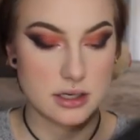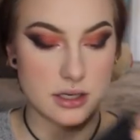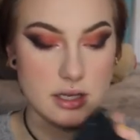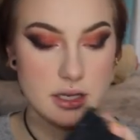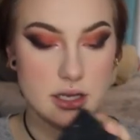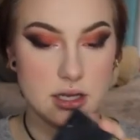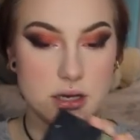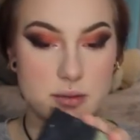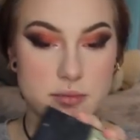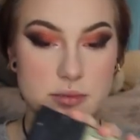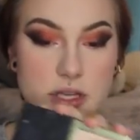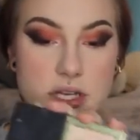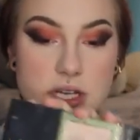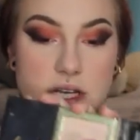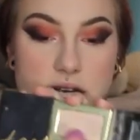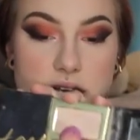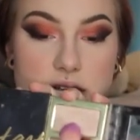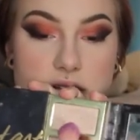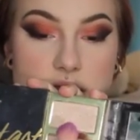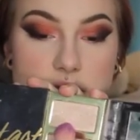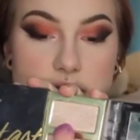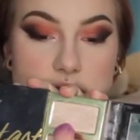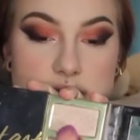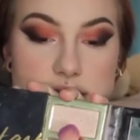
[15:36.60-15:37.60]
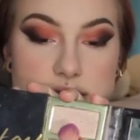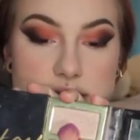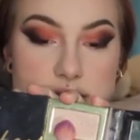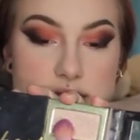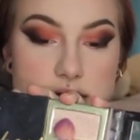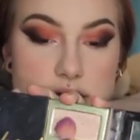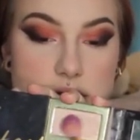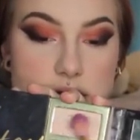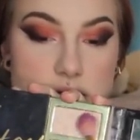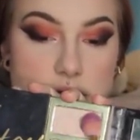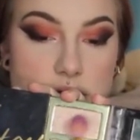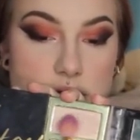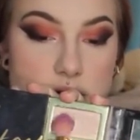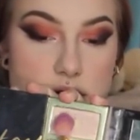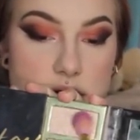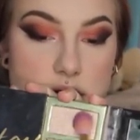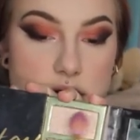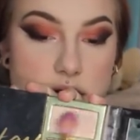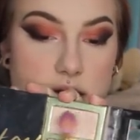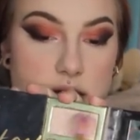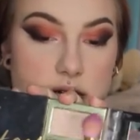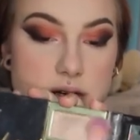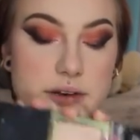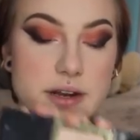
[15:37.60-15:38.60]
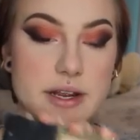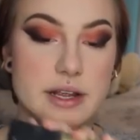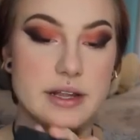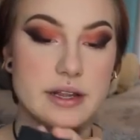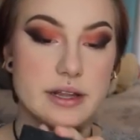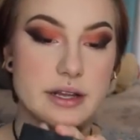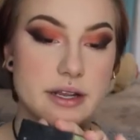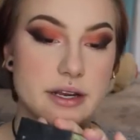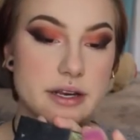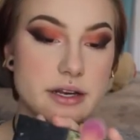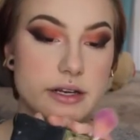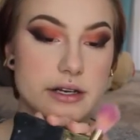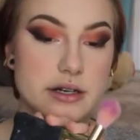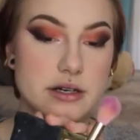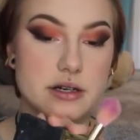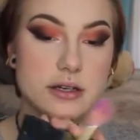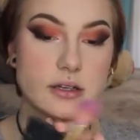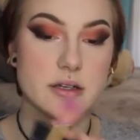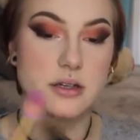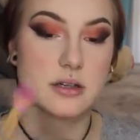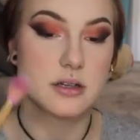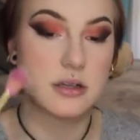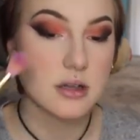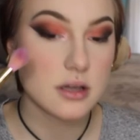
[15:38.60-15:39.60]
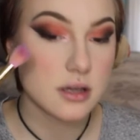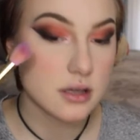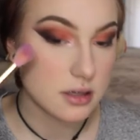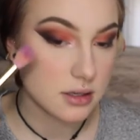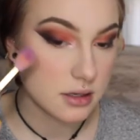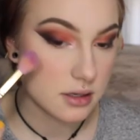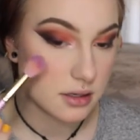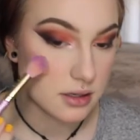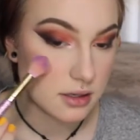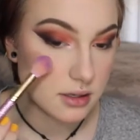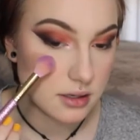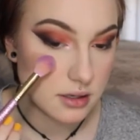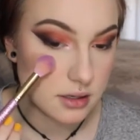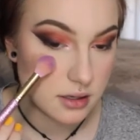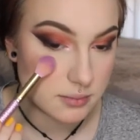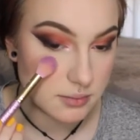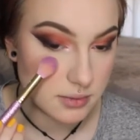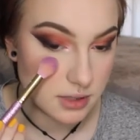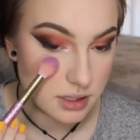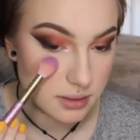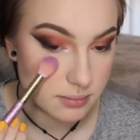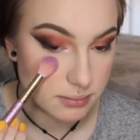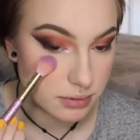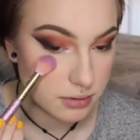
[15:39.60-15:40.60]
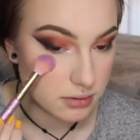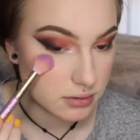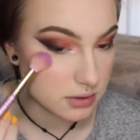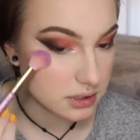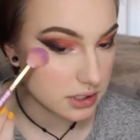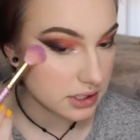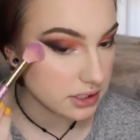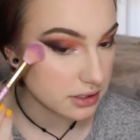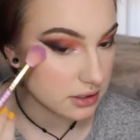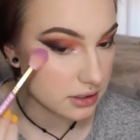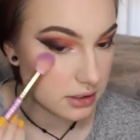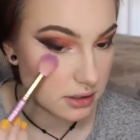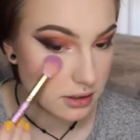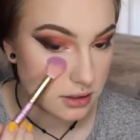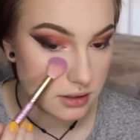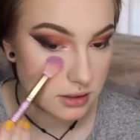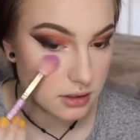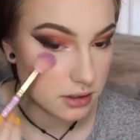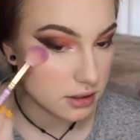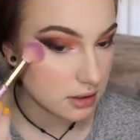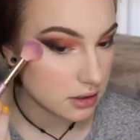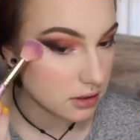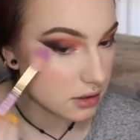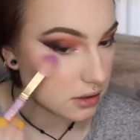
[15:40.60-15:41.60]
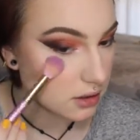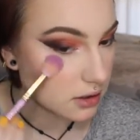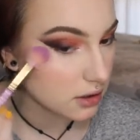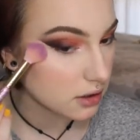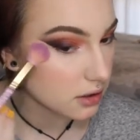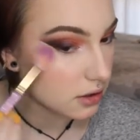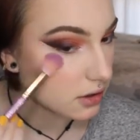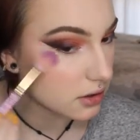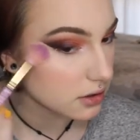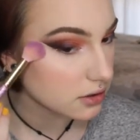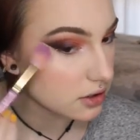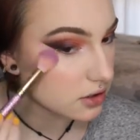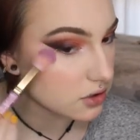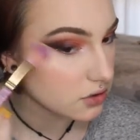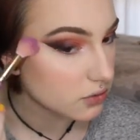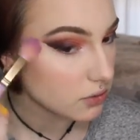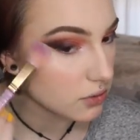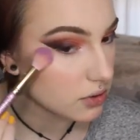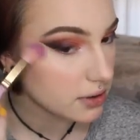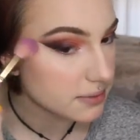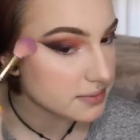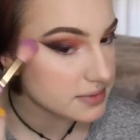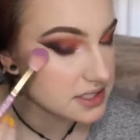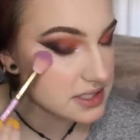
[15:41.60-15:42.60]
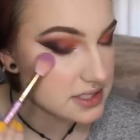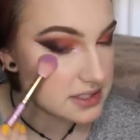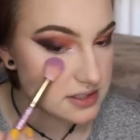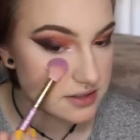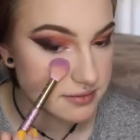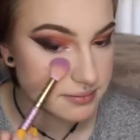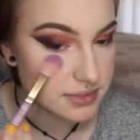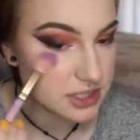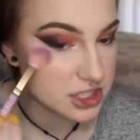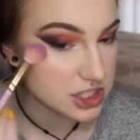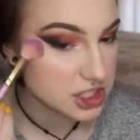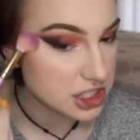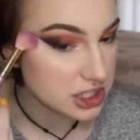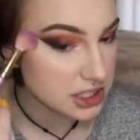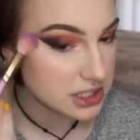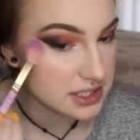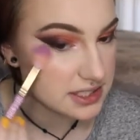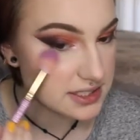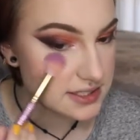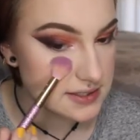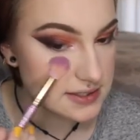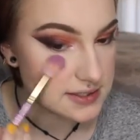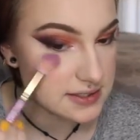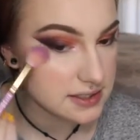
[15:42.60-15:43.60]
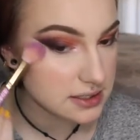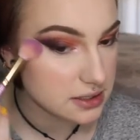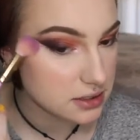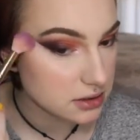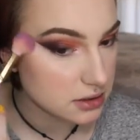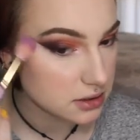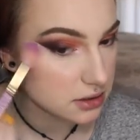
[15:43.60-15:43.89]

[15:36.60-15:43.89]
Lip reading: and I'm gonna hit this color right in there. I'm gonna pull it on the topses of my cheeks,